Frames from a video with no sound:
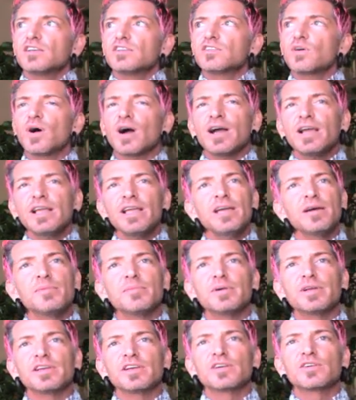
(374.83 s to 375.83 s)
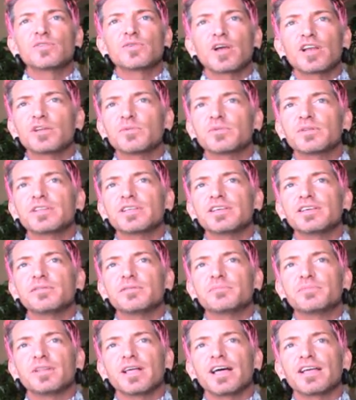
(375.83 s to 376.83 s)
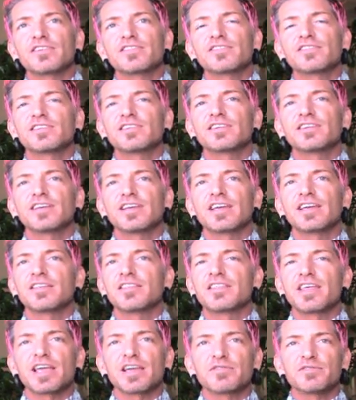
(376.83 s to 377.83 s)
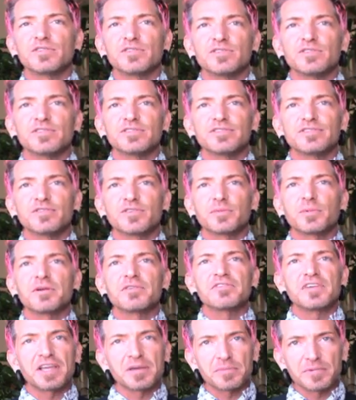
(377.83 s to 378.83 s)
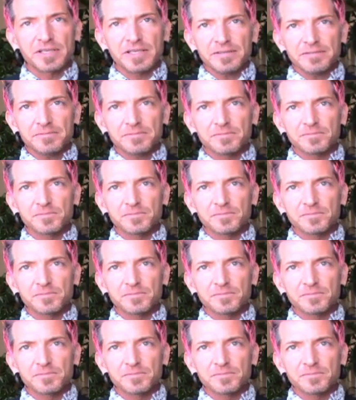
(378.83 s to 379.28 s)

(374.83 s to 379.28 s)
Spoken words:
So I am incredibly blessed and thankful for my family.